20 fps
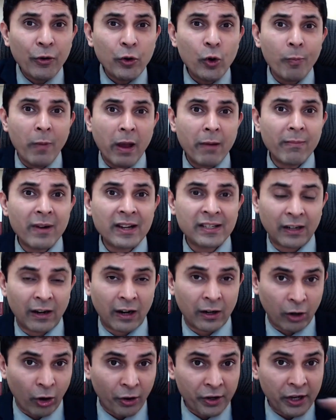you, members
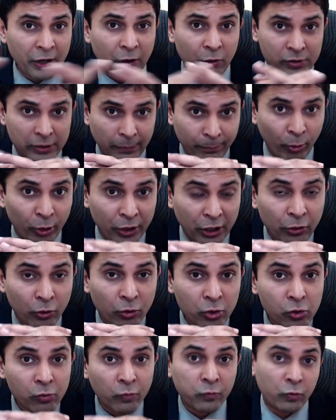according to supporting
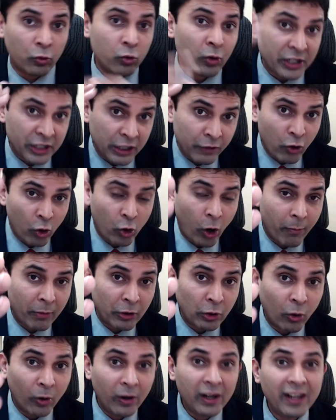to you to achieve your common
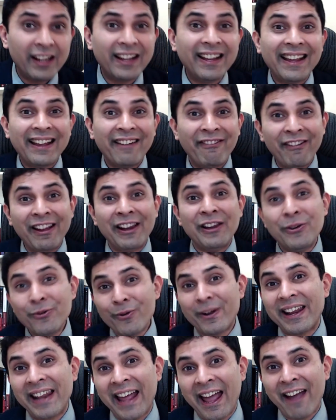goal. Well, you
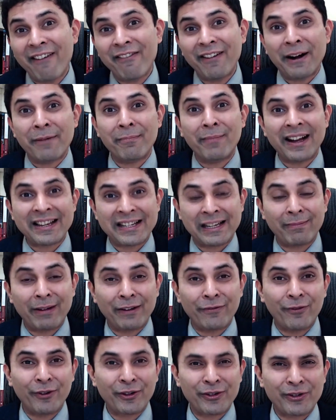can have a
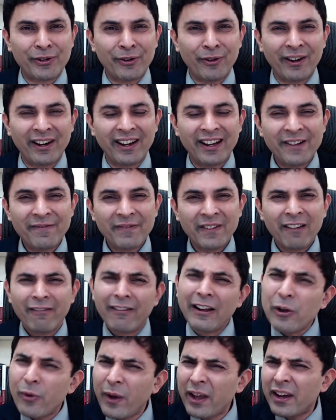mastermind for sure.
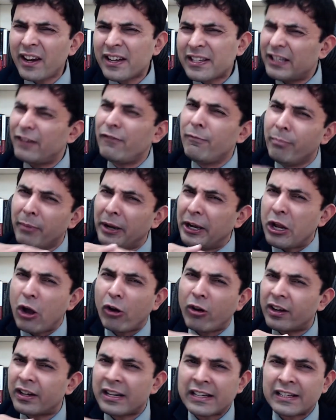Well, you can achieve
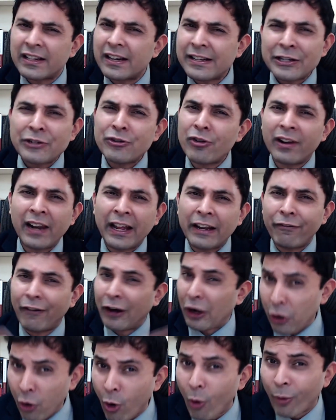mediocre results in your life
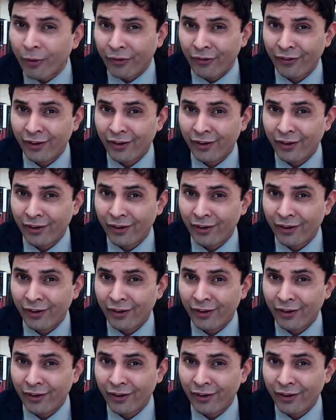alone.